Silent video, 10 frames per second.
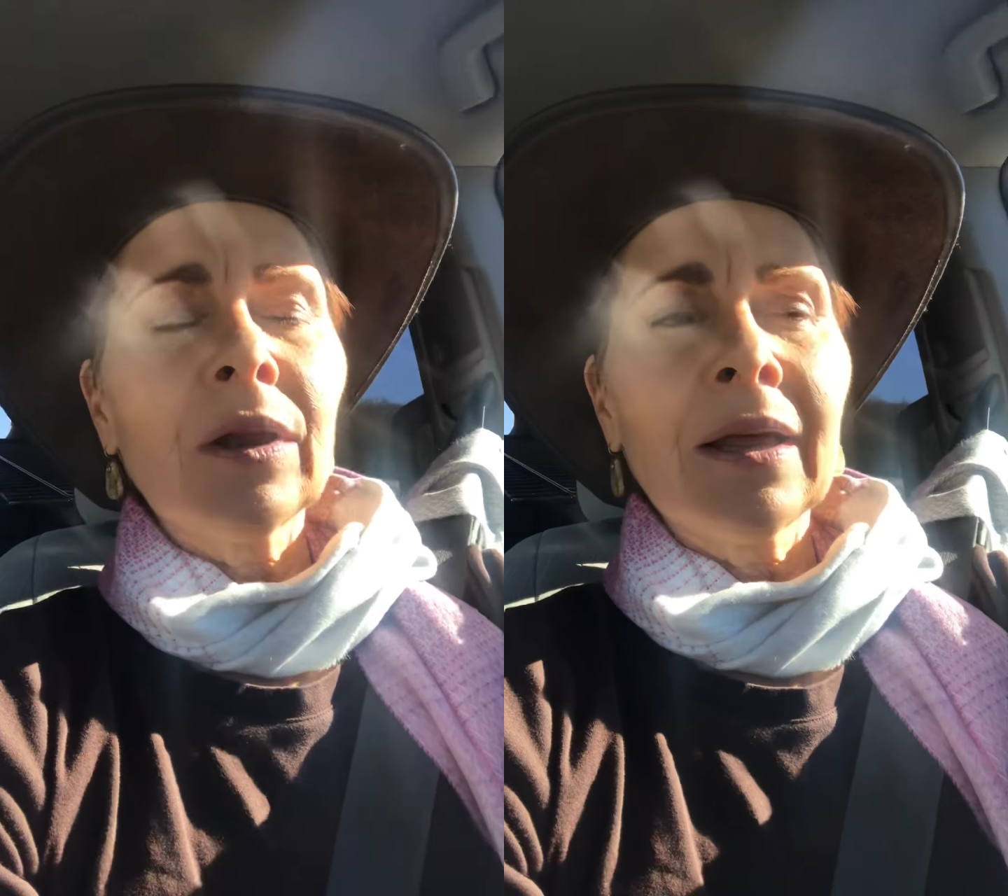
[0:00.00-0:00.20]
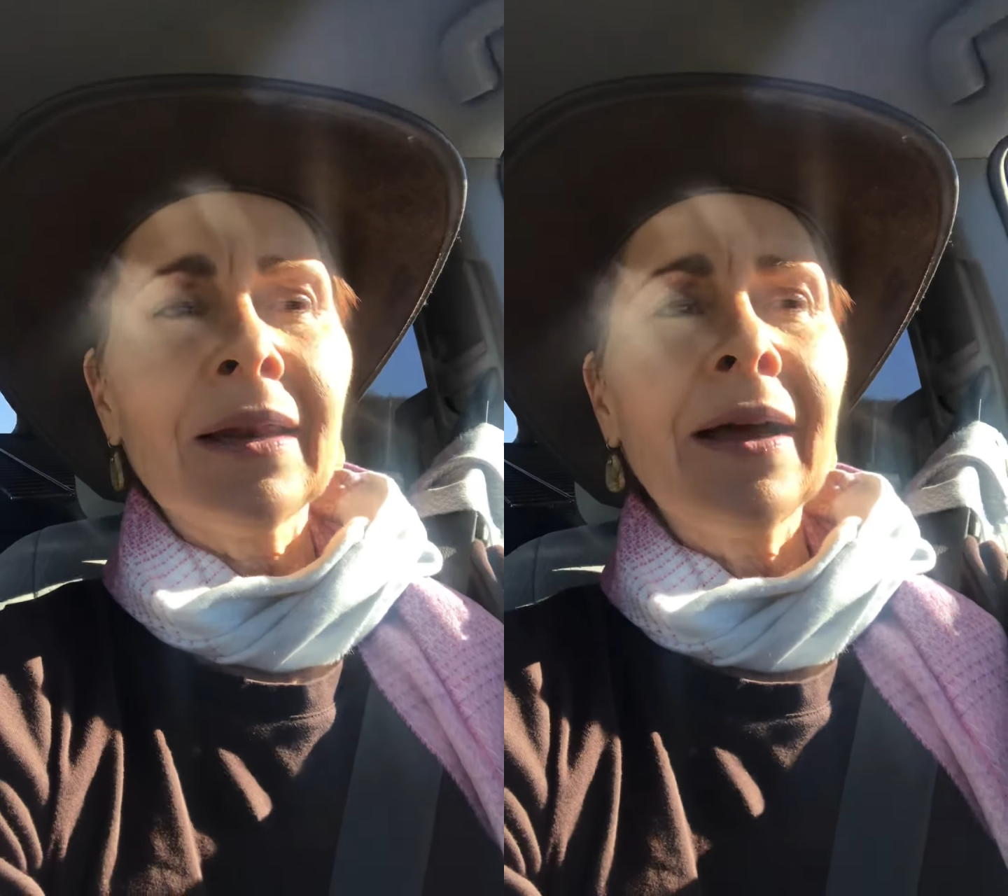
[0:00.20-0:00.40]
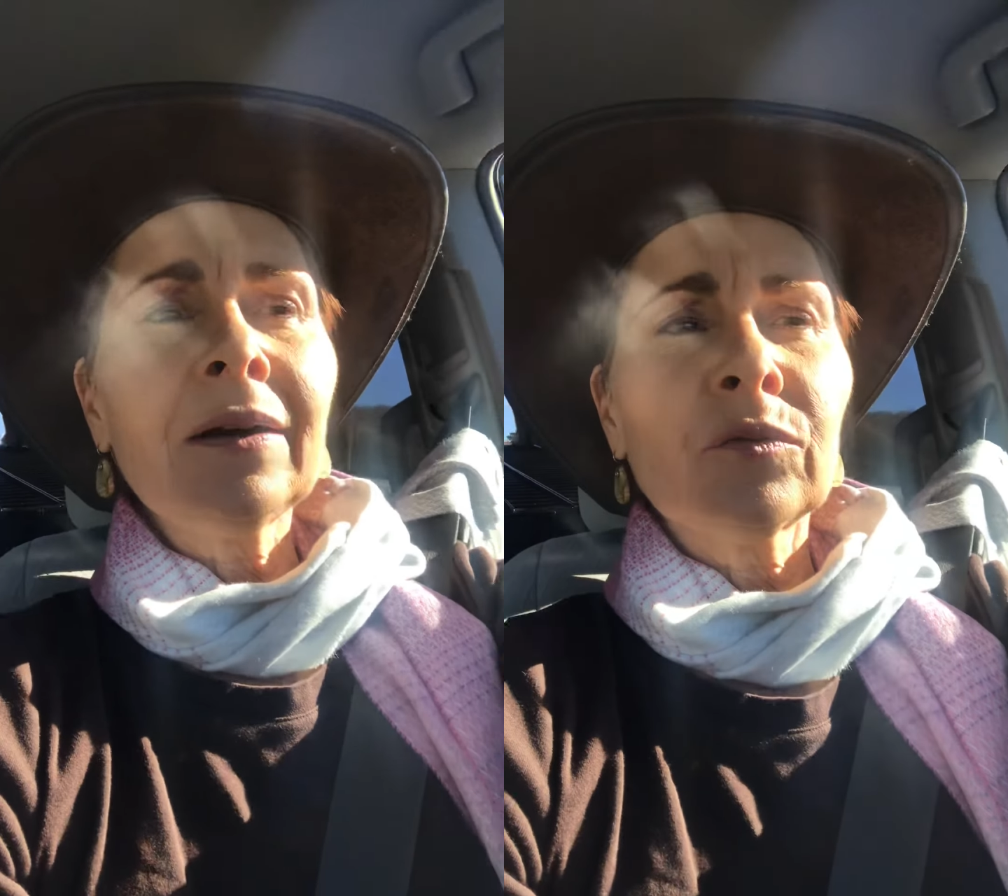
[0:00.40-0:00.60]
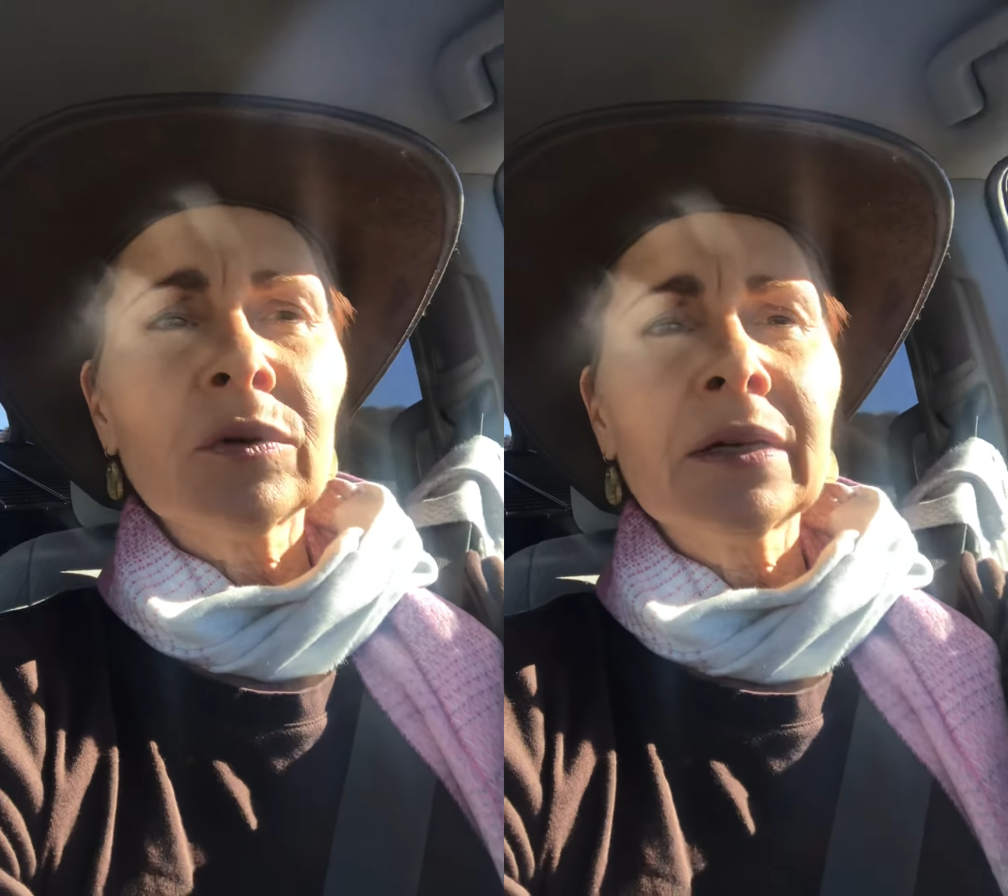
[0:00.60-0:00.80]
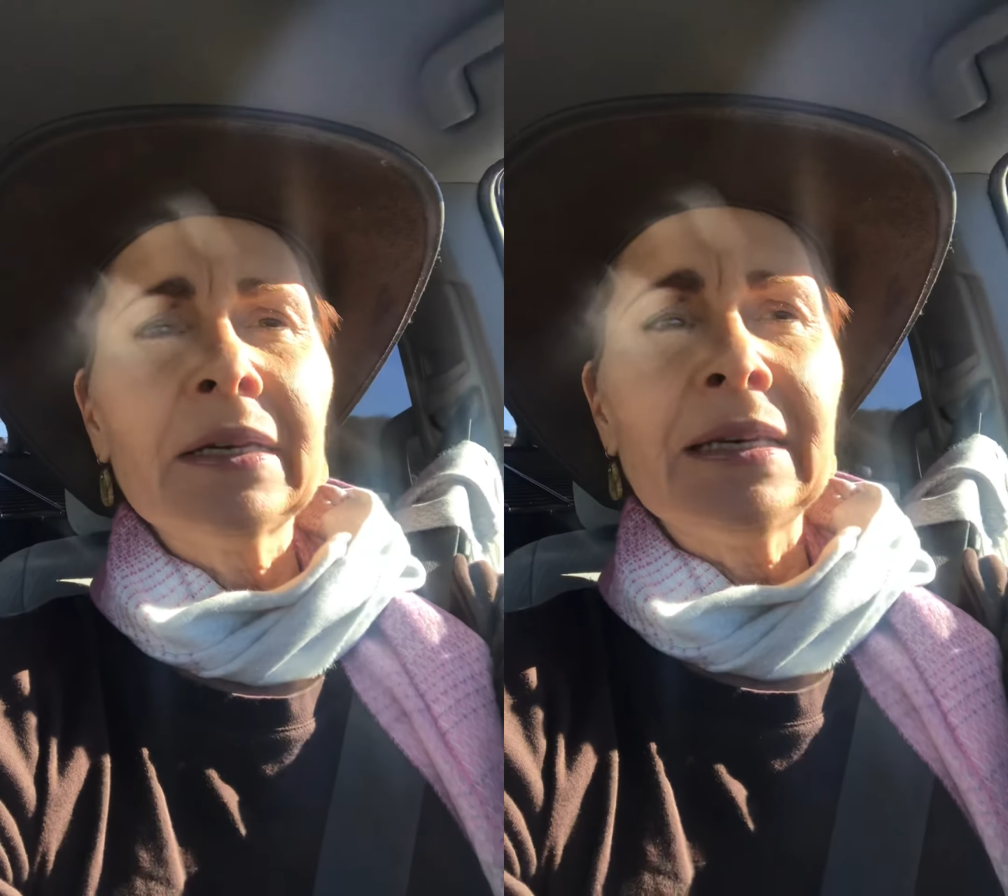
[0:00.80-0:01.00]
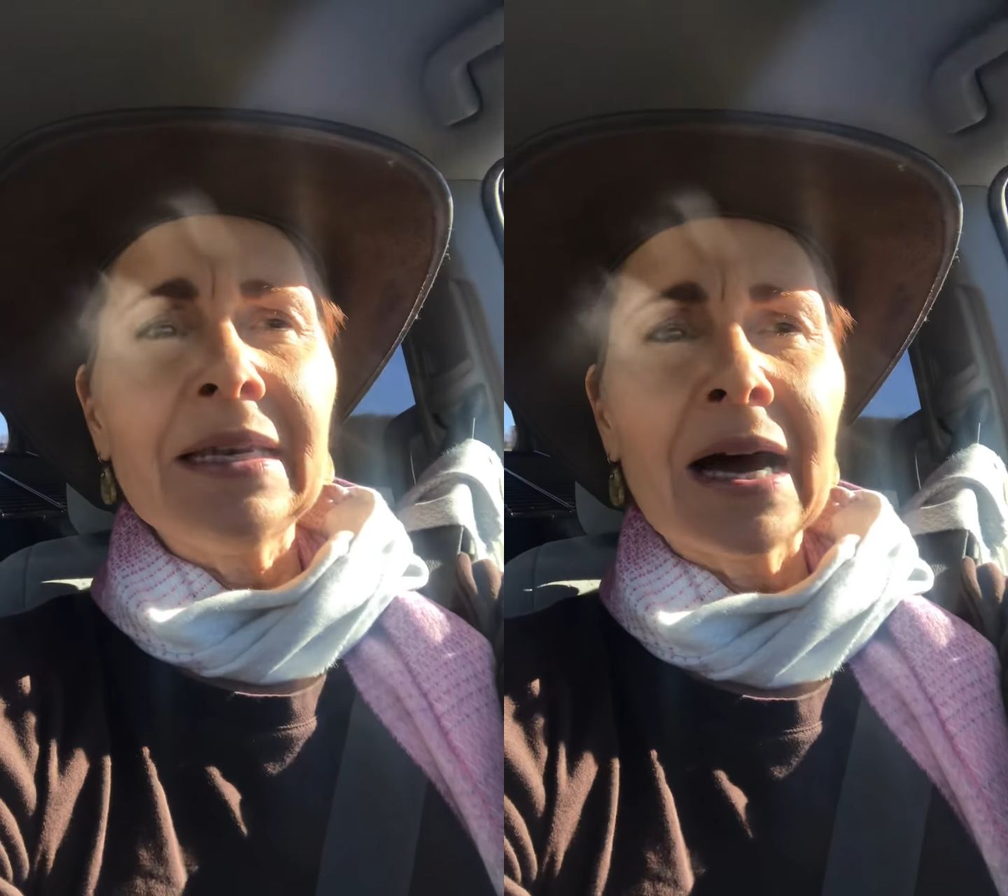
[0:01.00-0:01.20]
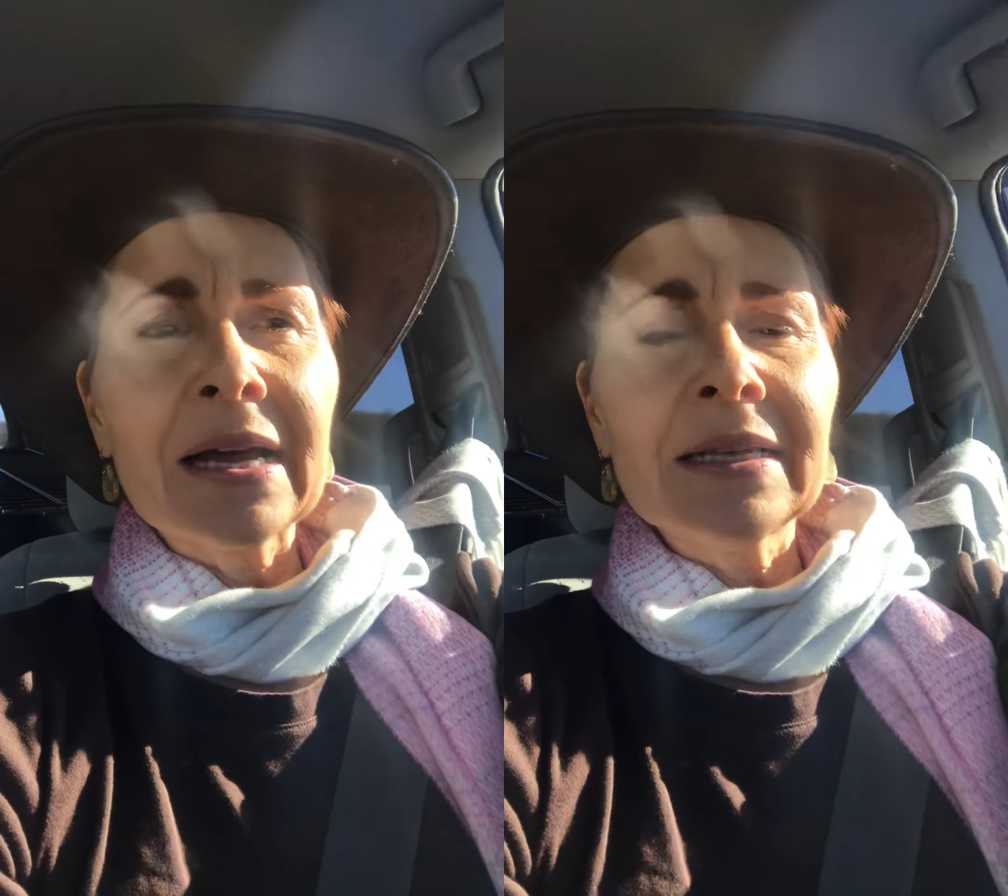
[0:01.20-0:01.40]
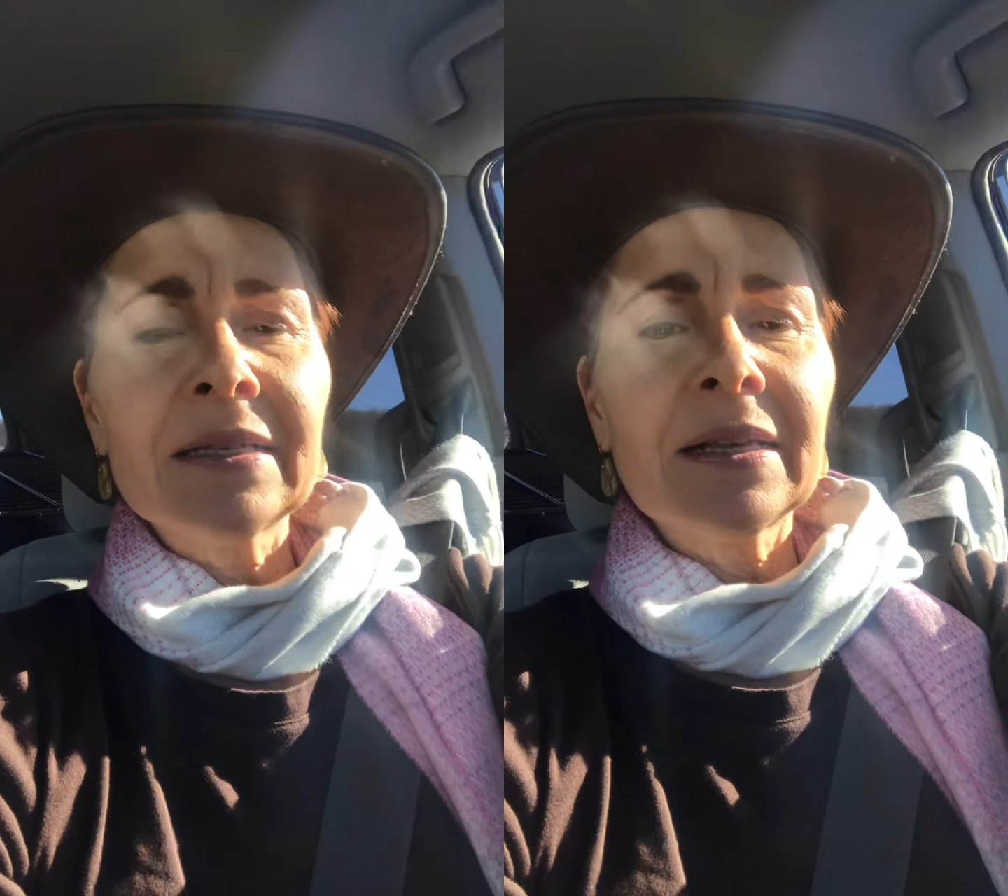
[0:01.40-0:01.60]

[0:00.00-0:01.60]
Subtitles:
I like a really nice,